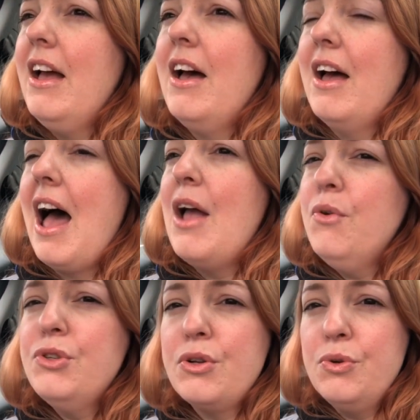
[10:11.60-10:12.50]
I
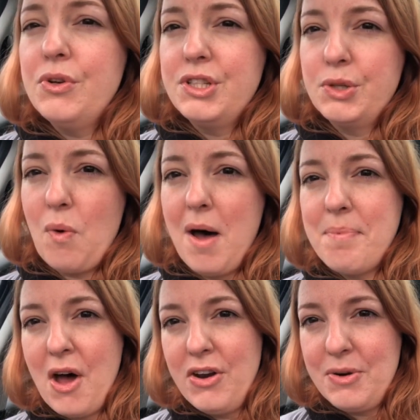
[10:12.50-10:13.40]
also took a swab
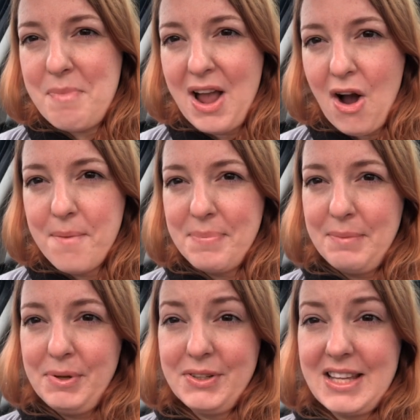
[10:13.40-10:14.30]
under my
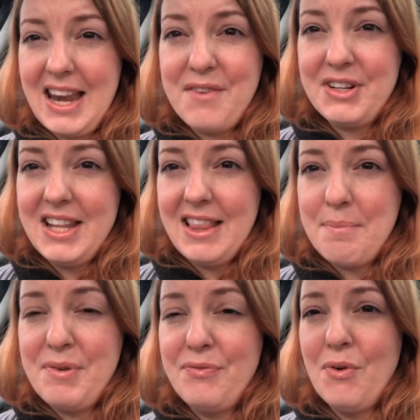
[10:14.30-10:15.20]
armpit because I never did
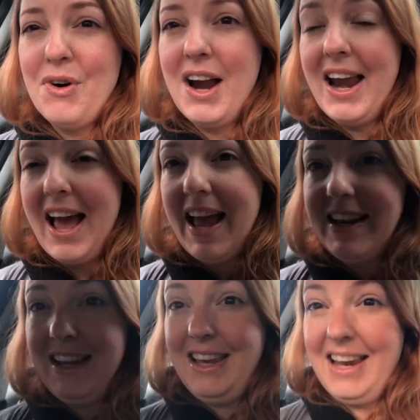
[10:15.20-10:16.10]
that before, and I
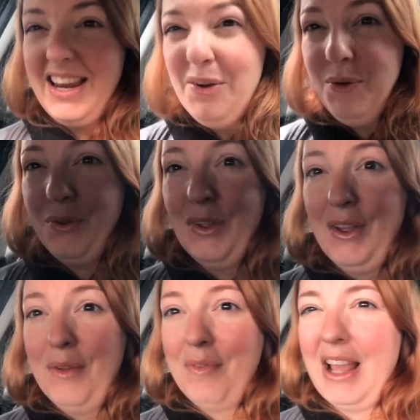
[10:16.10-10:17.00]
had a little
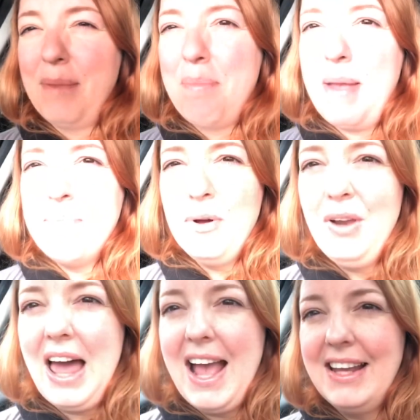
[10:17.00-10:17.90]
like
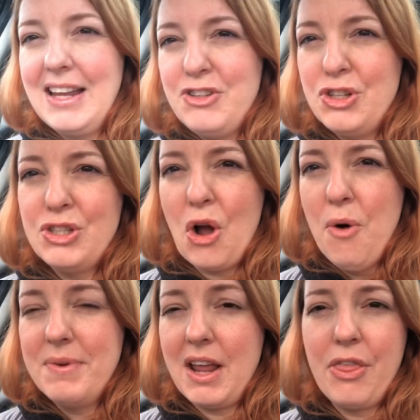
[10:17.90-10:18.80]
pimple like that just
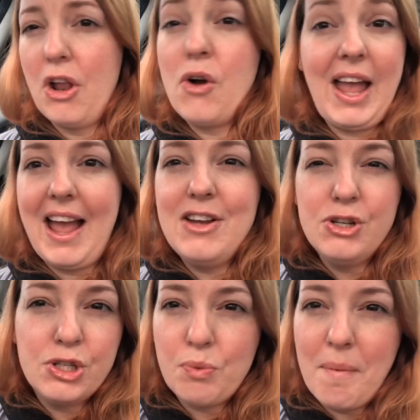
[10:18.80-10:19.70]
opened. I thought, okay, I
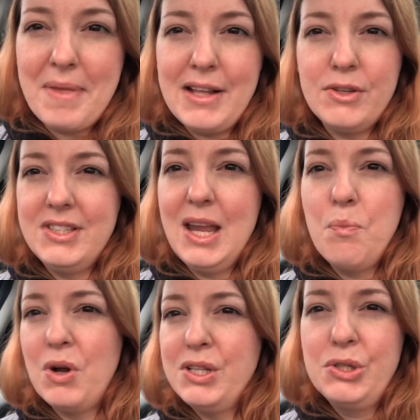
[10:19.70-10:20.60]
just swabbed that to see
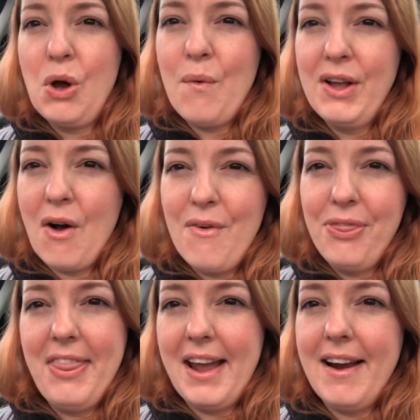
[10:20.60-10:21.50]
what is going
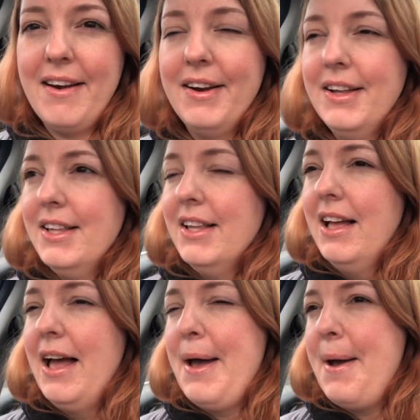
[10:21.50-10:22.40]
on there.
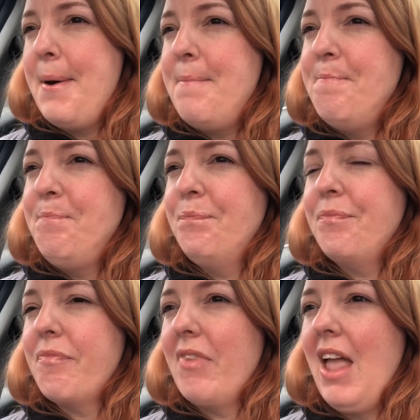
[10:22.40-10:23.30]

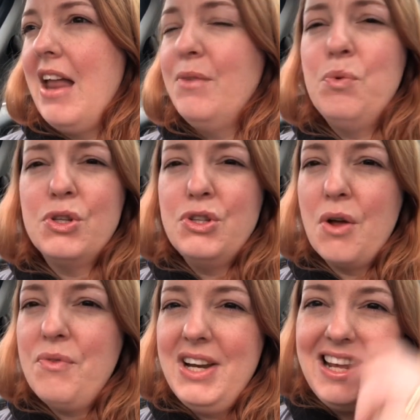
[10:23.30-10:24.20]
And it was
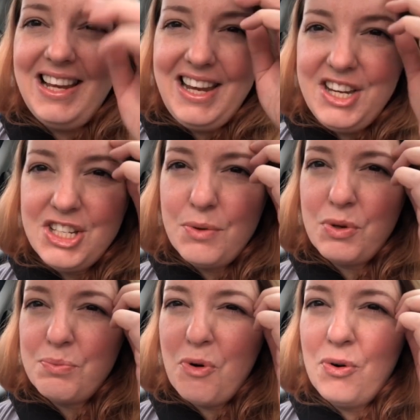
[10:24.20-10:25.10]
not really a lesion, it
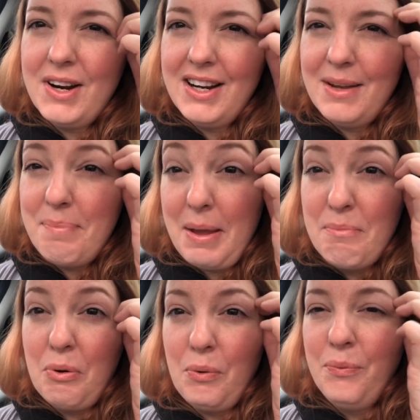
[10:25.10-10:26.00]
was more a
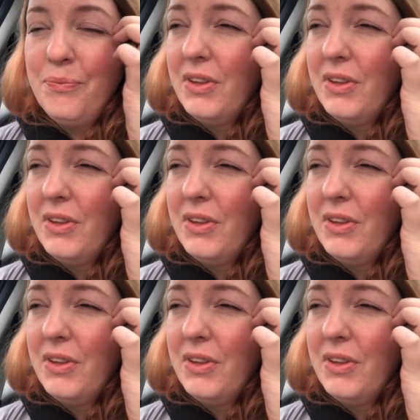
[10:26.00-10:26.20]
pimple.